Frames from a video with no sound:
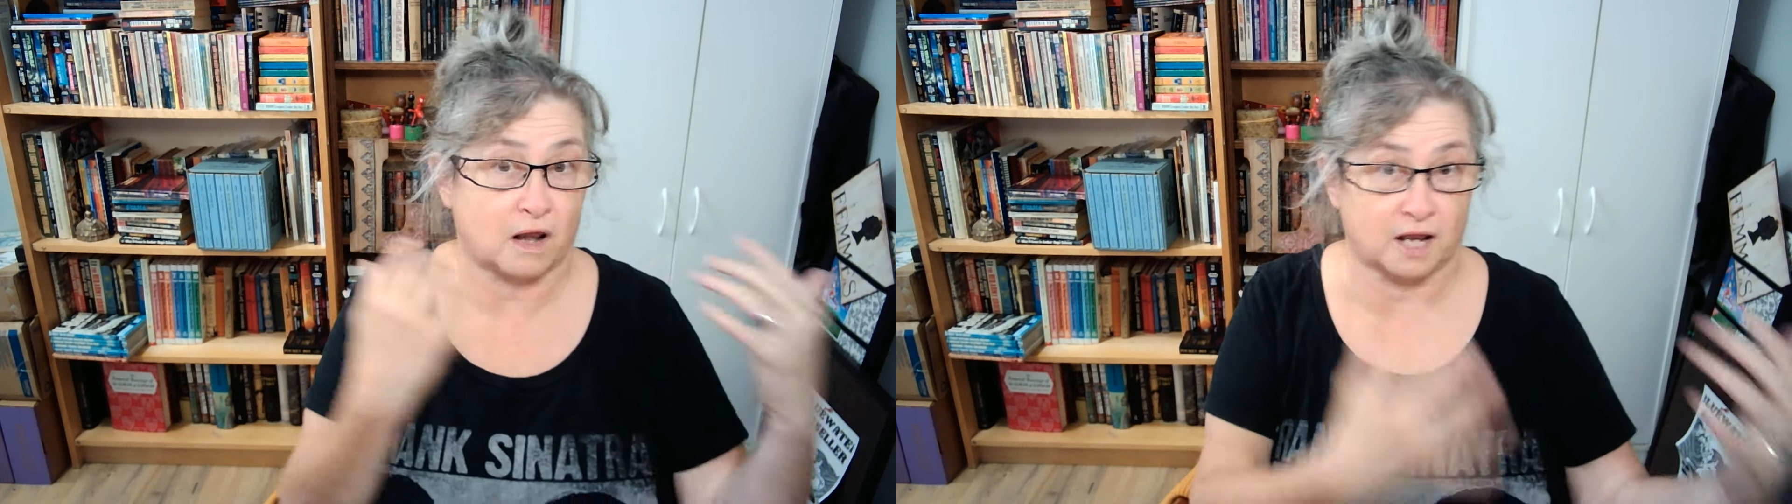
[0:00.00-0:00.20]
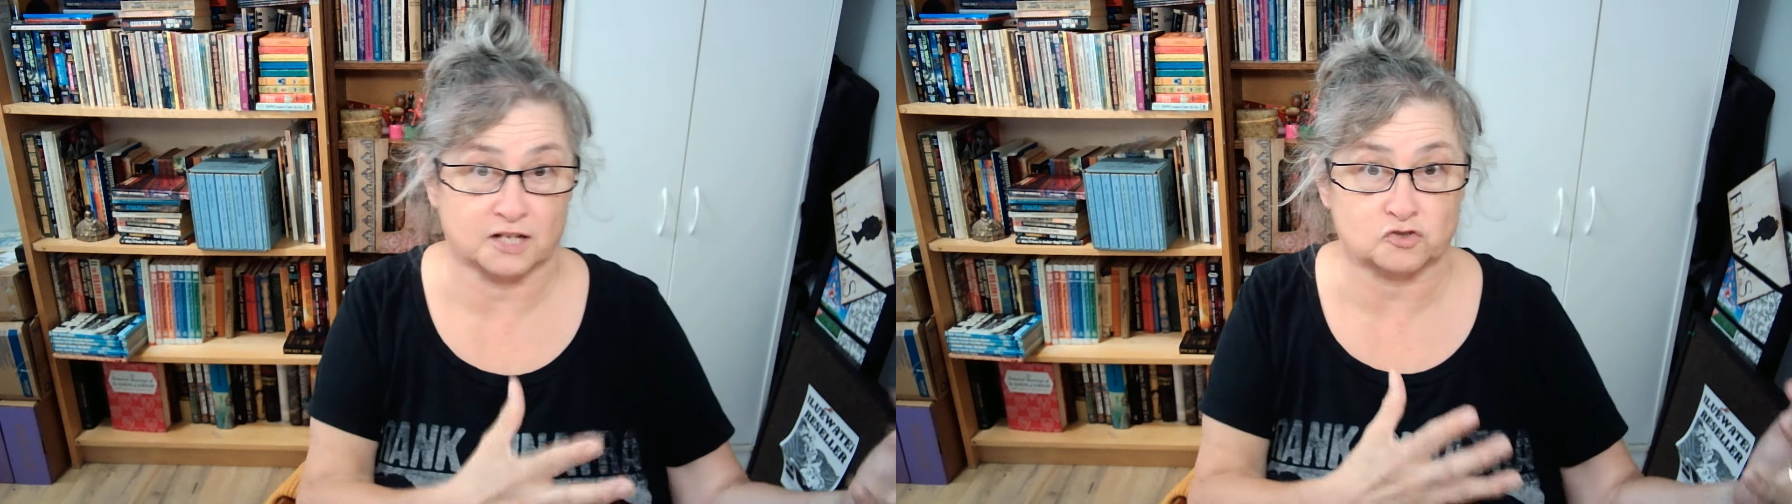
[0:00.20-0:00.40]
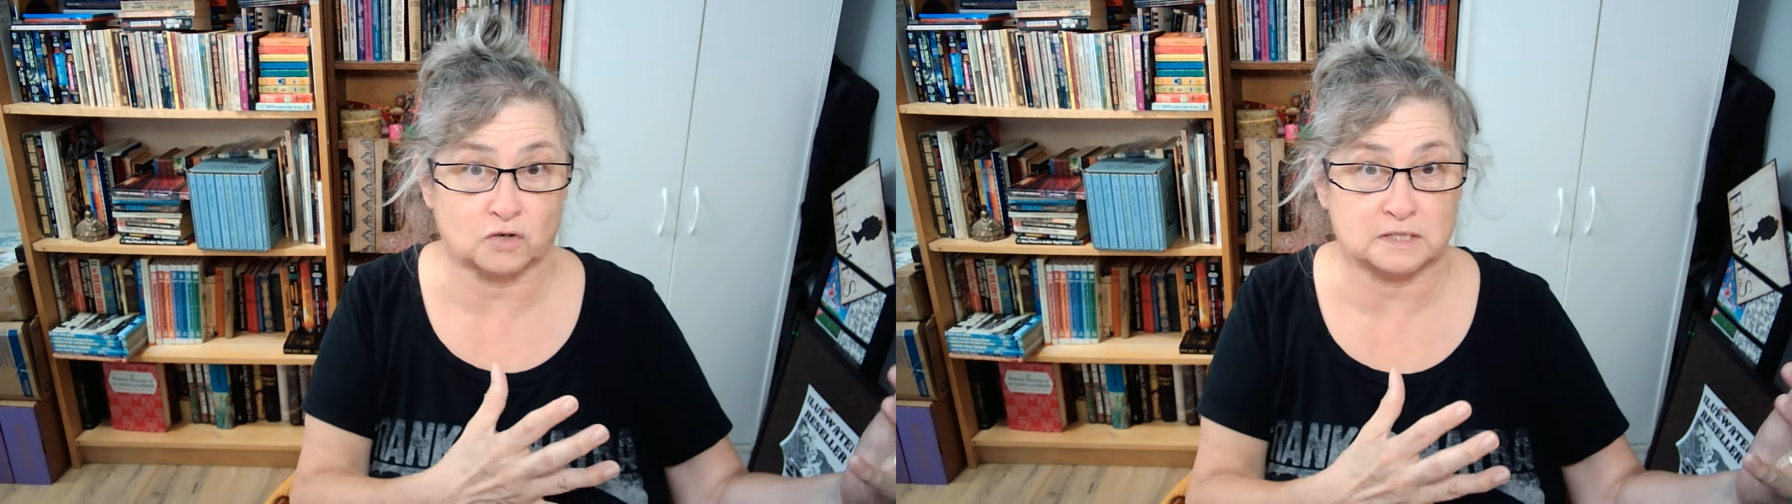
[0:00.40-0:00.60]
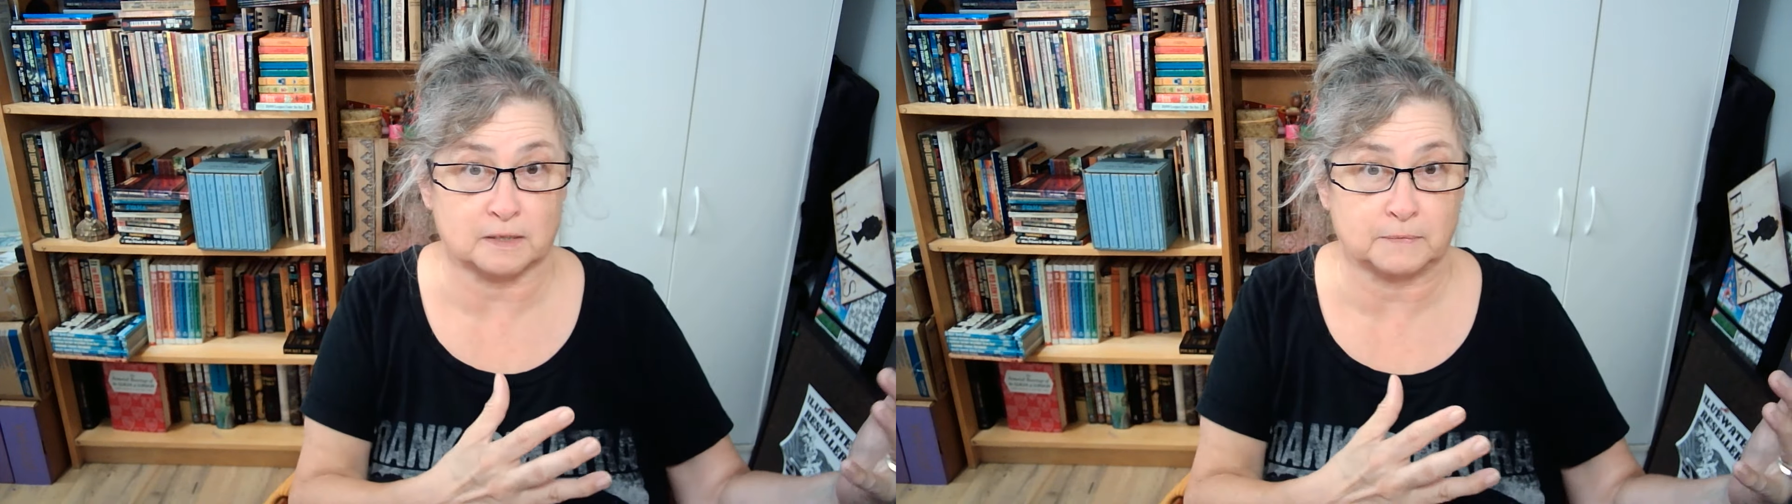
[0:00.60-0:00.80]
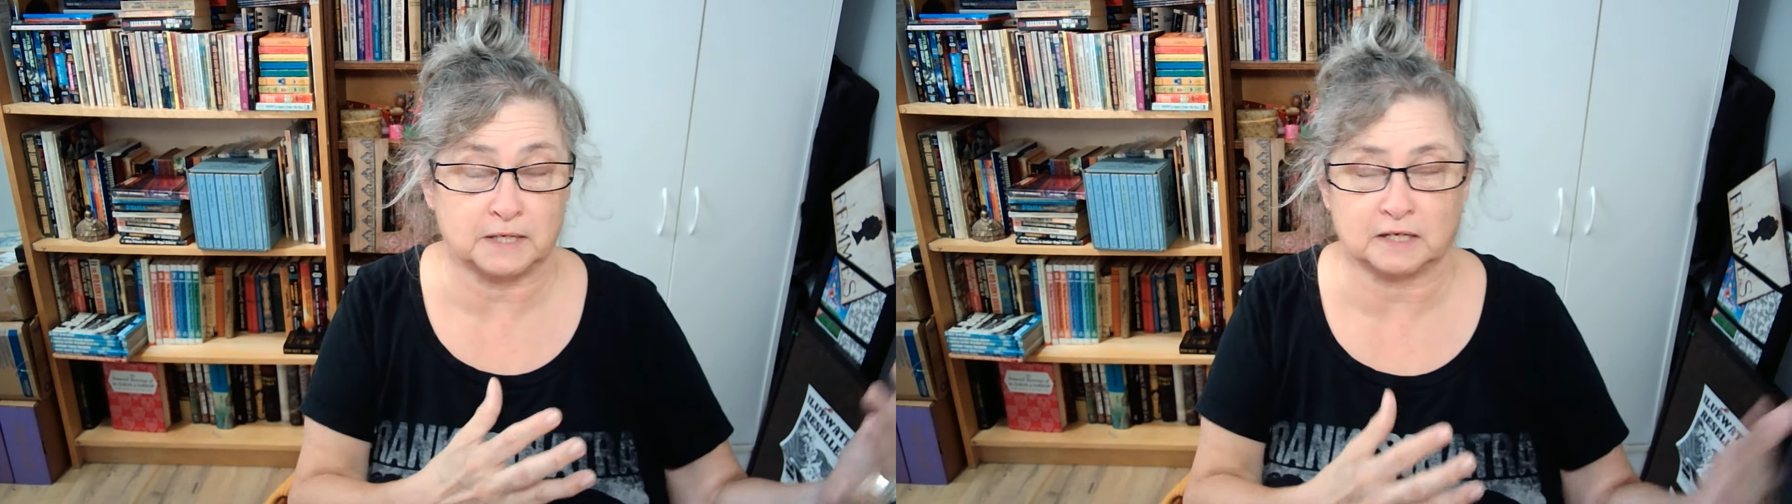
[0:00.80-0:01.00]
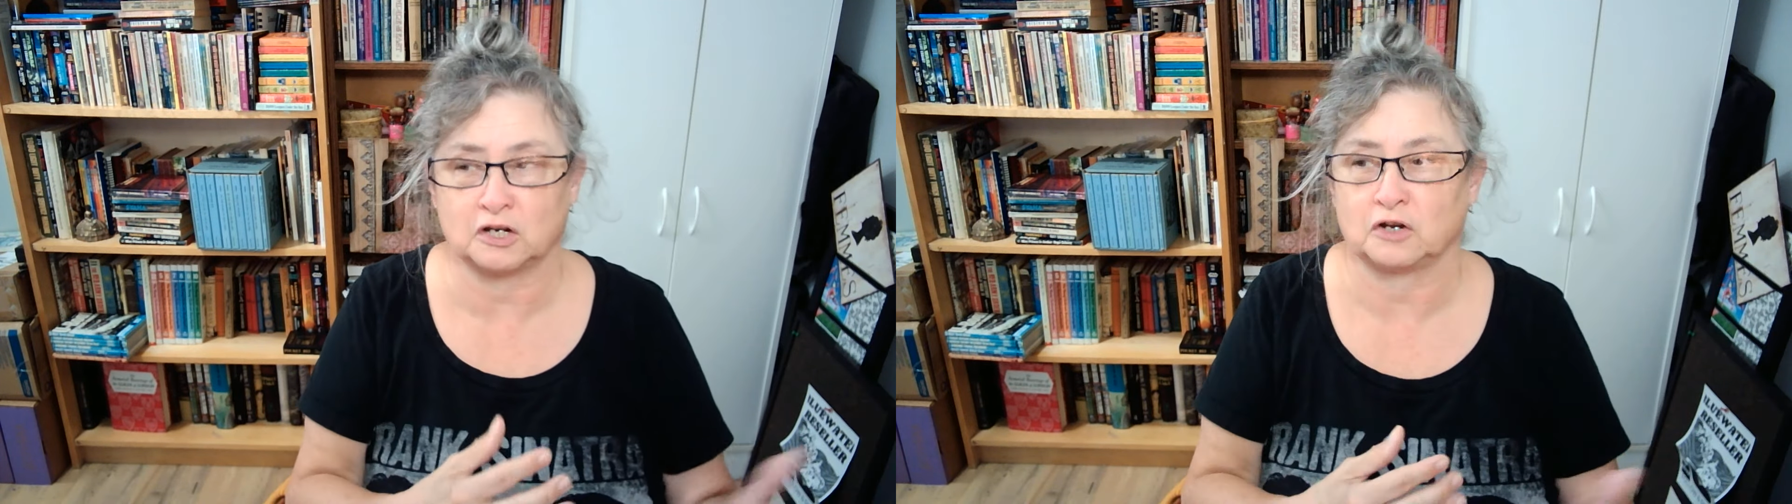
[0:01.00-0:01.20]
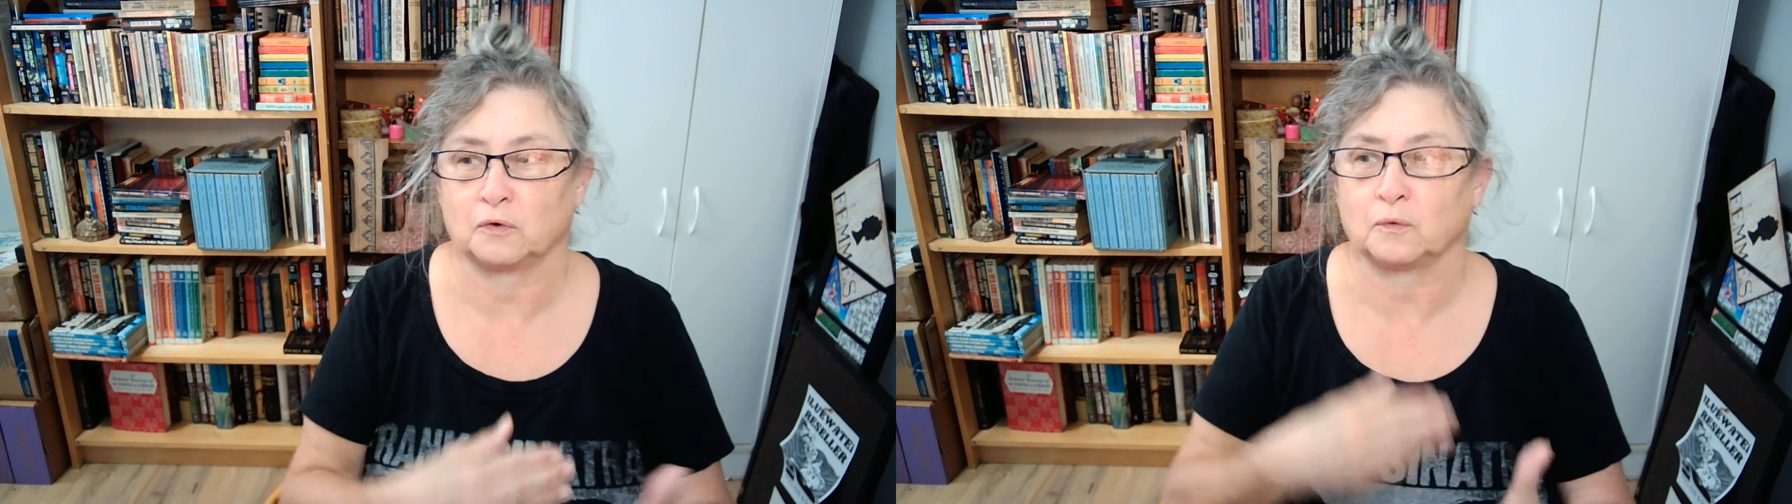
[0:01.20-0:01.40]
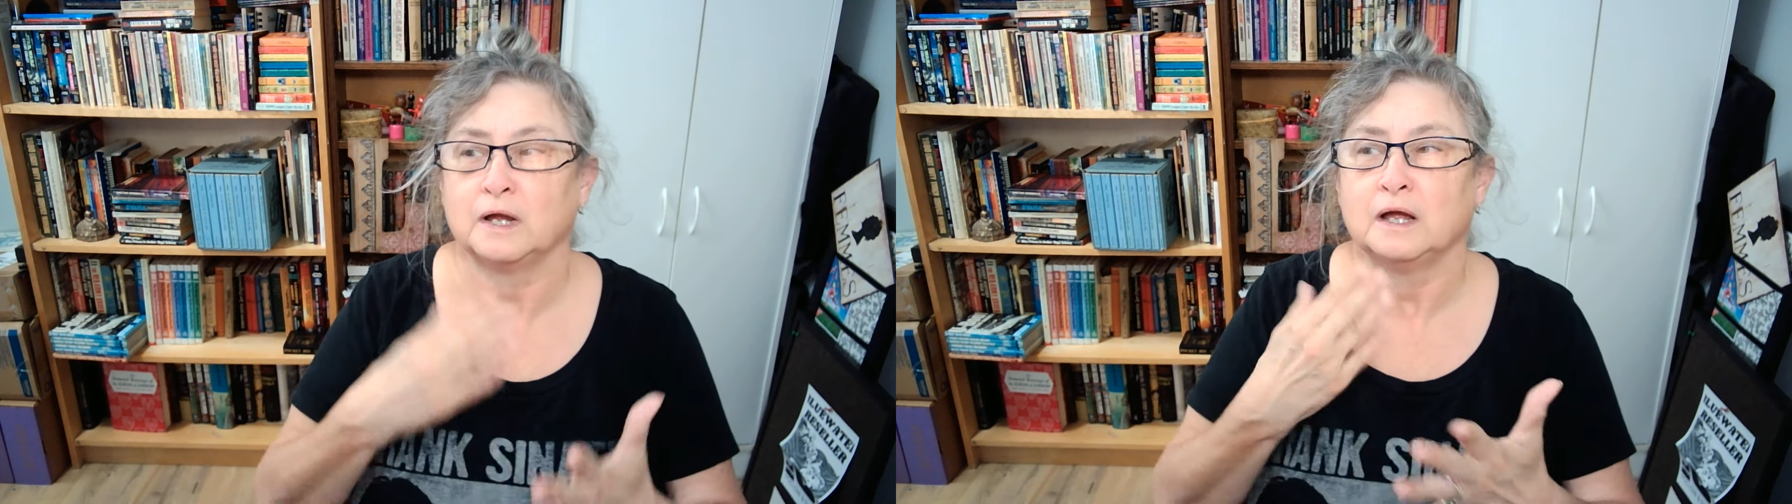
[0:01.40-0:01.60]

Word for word: Let's try something new.